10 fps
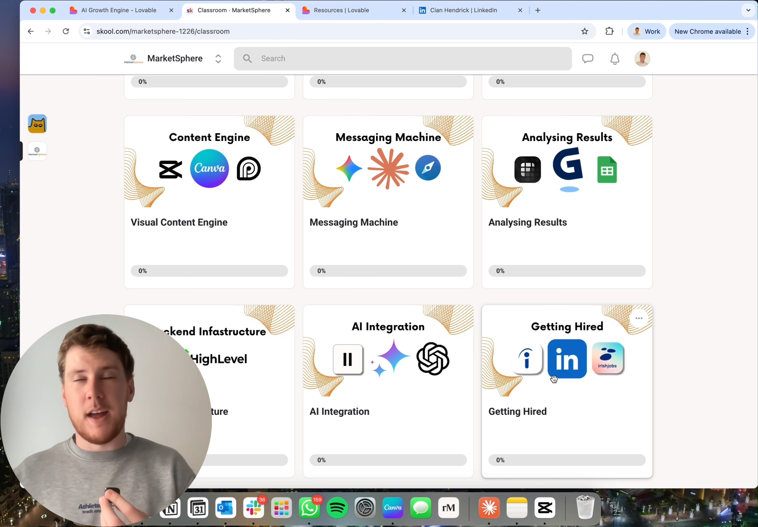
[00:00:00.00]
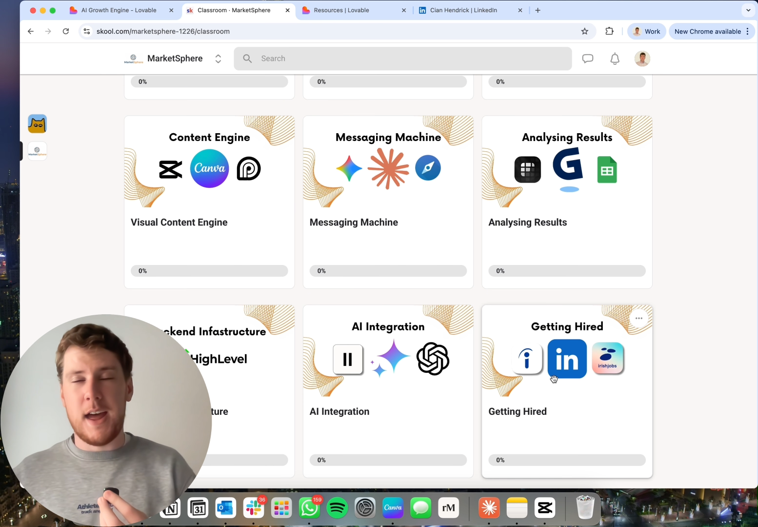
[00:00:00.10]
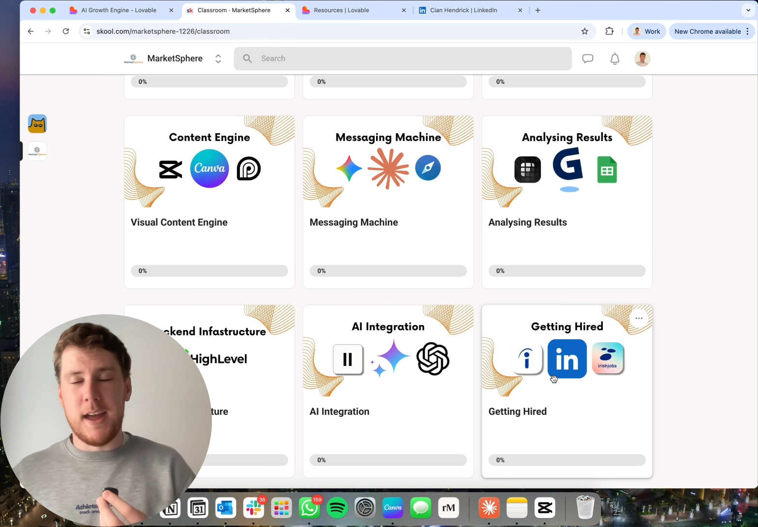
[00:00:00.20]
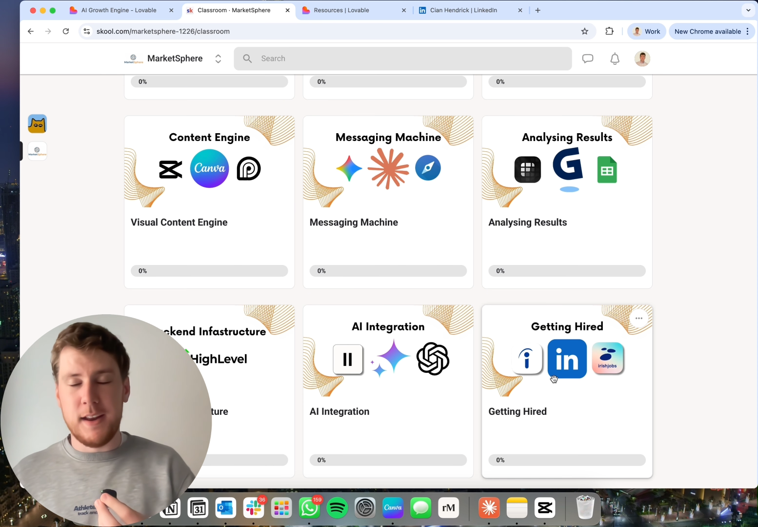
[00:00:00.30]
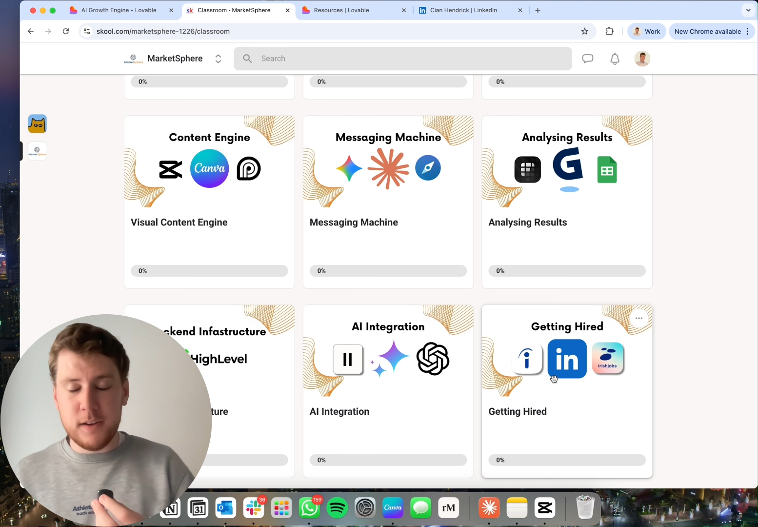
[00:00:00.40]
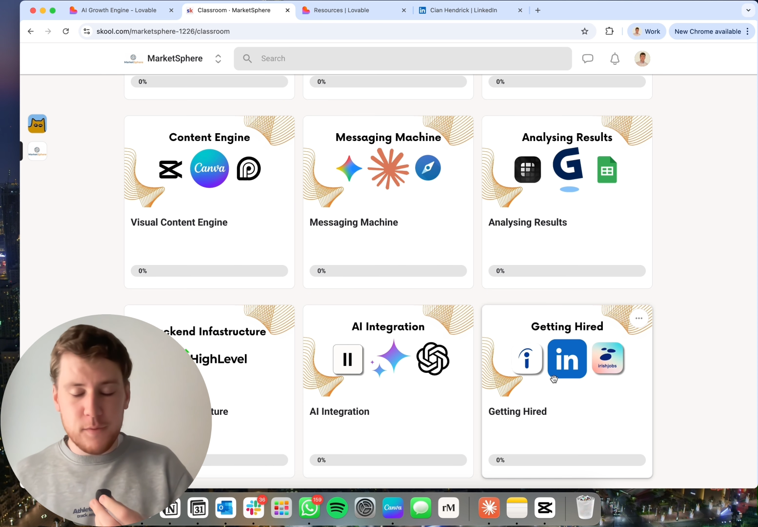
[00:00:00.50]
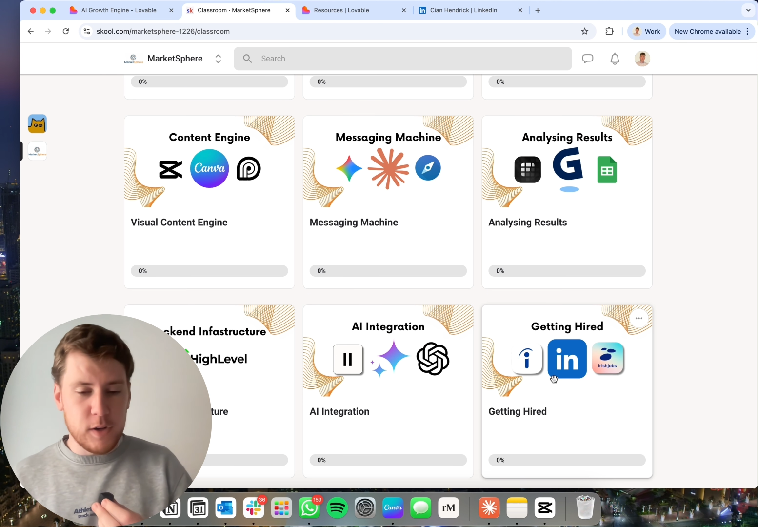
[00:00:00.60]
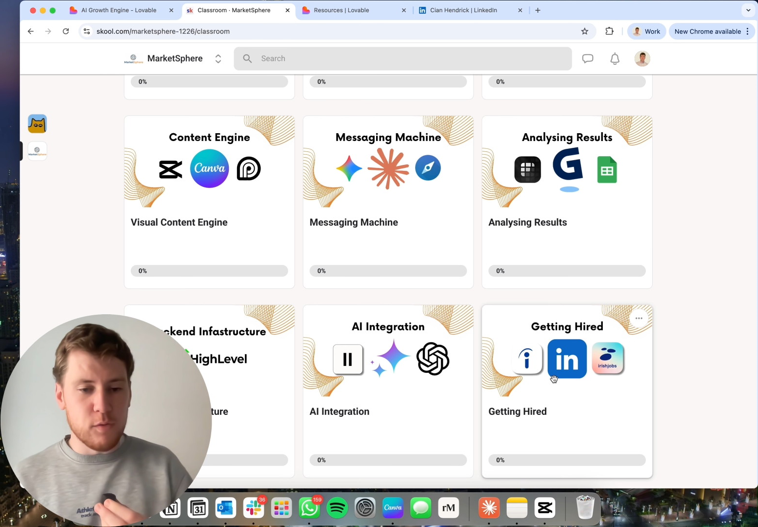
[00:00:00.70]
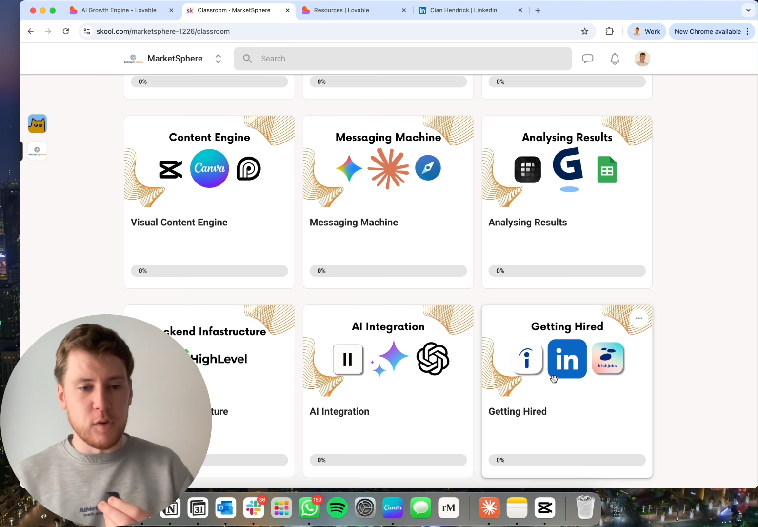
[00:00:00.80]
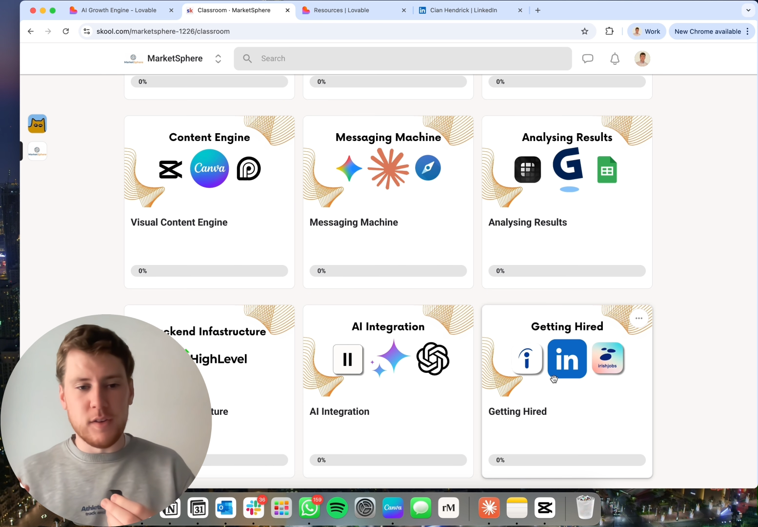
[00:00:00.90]
interview
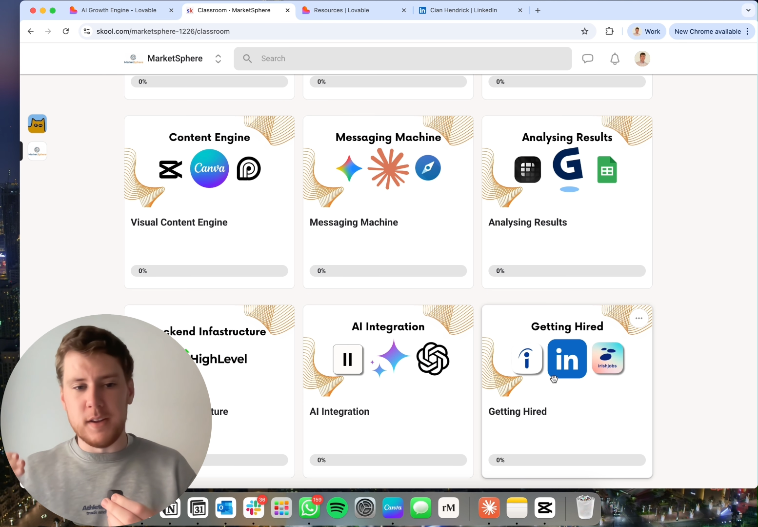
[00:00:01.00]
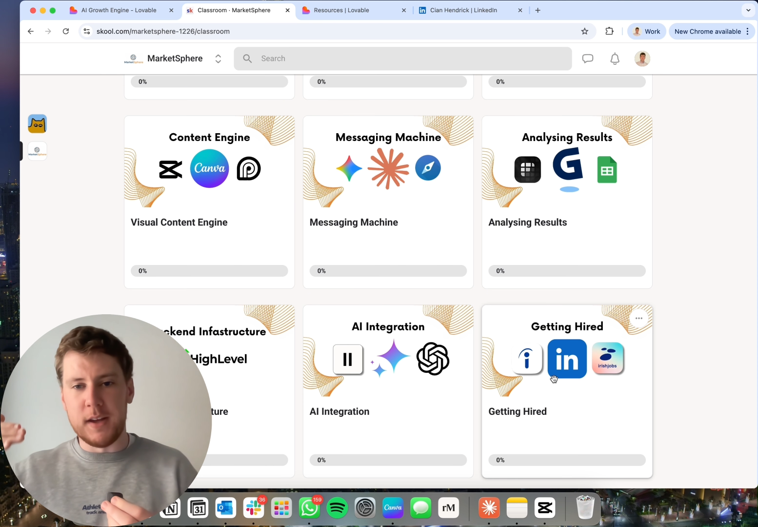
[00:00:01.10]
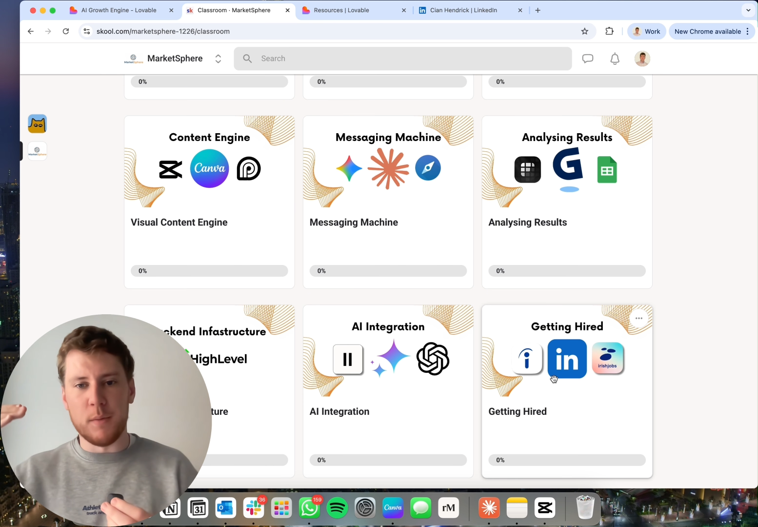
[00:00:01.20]
routine,